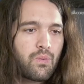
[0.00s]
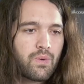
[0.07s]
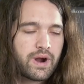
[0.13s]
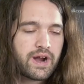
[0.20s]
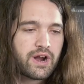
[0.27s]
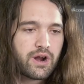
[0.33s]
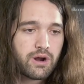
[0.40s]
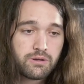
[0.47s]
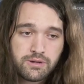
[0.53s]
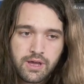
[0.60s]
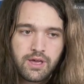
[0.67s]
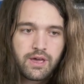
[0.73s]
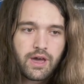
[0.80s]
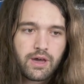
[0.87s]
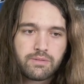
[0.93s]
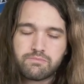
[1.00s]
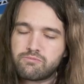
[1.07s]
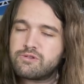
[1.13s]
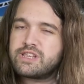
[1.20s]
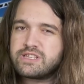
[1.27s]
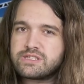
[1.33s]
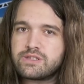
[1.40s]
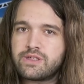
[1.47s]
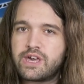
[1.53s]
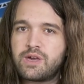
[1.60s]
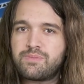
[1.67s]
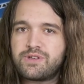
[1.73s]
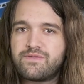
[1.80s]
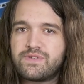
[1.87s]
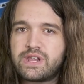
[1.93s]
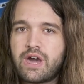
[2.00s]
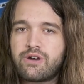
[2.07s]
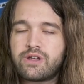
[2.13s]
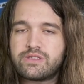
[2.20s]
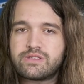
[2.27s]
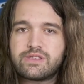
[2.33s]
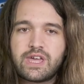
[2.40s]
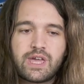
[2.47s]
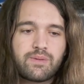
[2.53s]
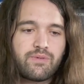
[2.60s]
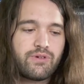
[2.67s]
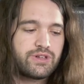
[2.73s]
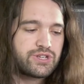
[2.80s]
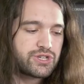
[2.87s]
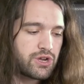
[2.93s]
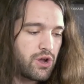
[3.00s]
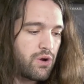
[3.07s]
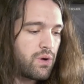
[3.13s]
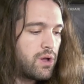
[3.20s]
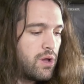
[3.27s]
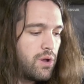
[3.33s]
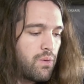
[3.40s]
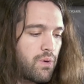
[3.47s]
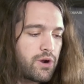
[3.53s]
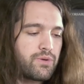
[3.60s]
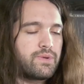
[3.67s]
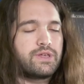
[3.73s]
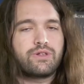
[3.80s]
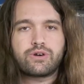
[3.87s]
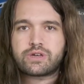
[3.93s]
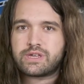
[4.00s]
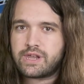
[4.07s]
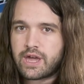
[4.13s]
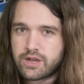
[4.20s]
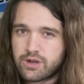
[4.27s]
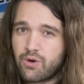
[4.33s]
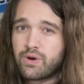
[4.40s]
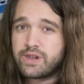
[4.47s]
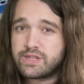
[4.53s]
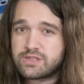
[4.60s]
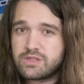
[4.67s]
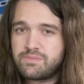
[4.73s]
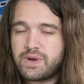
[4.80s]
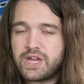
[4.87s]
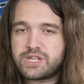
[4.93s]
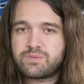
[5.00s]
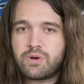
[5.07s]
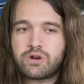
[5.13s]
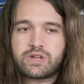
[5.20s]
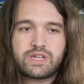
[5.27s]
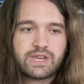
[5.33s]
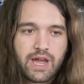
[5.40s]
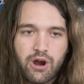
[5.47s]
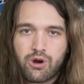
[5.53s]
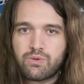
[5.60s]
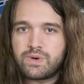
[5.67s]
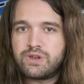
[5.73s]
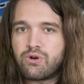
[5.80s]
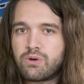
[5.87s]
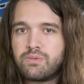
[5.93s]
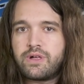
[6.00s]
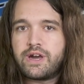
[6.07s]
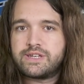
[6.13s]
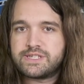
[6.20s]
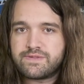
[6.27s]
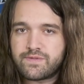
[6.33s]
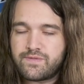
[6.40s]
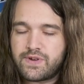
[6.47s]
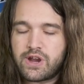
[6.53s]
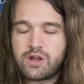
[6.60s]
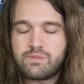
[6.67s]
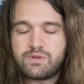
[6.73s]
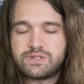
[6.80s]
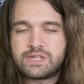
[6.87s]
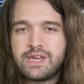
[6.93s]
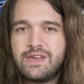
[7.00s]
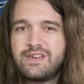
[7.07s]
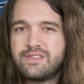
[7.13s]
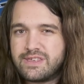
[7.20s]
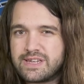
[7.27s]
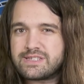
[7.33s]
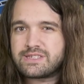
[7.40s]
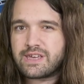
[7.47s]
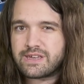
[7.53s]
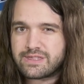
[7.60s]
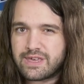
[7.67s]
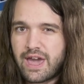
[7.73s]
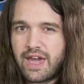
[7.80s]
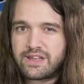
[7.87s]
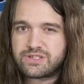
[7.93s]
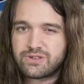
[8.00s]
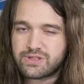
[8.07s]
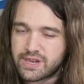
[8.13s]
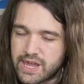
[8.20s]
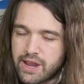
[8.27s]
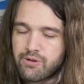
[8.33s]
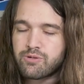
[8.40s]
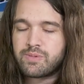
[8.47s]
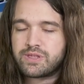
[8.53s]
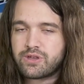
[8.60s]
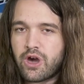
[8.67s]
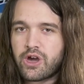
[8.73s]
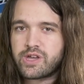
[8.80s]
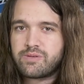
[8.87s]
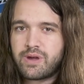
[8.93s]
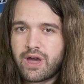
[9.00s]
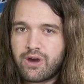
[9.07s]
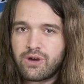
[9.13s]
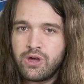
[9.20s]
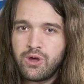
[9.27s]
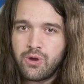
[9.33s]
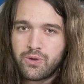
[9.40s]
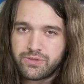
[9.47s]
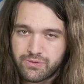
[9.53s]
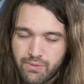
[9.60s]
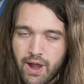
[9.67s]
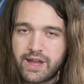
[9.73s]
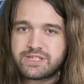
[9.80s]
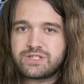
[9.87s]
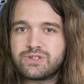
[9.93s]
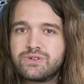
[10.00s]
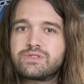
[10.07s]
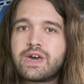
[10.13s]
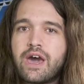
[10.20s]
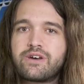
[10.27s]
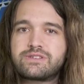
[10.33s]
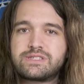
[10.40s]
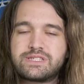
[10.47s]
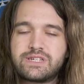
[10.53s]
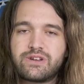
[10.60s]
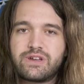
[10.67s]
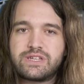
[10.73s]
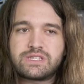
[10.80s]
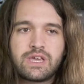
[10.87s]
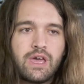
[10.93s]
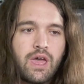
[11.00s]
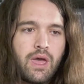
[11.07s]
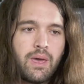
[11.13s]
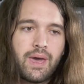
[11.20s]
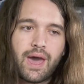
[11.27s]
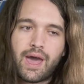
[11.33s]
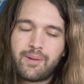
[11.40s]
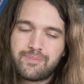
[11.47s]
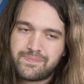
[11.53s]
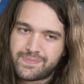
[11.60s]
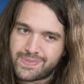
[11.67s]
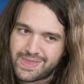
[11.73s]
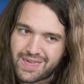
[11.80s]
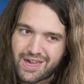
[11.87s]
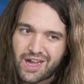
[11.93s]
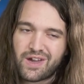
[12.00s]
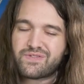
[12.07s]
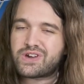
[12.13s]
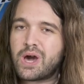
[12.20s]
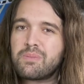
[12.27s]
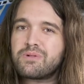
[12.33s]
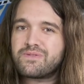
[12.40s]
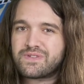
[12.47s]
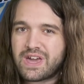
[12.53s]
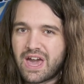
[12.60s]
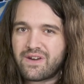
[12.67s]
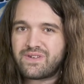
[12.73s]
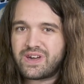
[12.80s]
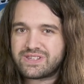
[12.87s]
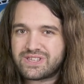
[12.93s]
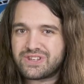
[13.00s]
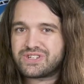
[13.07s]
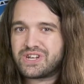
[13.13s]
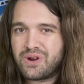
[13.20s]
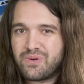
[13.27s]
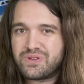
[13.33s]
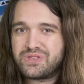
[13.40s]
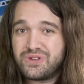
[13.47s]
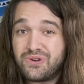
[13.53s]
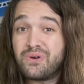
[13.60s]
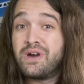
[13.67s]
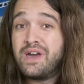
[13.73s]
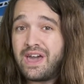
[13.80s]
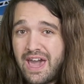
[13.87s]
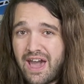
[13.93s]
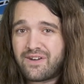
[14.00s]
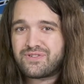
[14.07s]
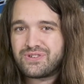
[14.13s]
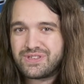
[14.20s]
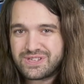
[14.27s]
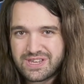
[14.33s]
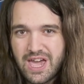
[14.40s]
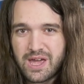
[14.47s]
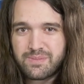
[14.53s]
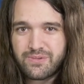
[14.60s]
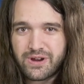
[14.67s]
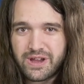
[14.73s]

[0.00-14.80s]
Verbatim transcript: where uh, we need to lay a bit of it out on the table and show what are we looking at going into the benchmarking, how are we normalizing for variables, things like that. So today we're going to be talking about the Ryzen two thousand series. I have a couple of caveats I'll share with you after this ad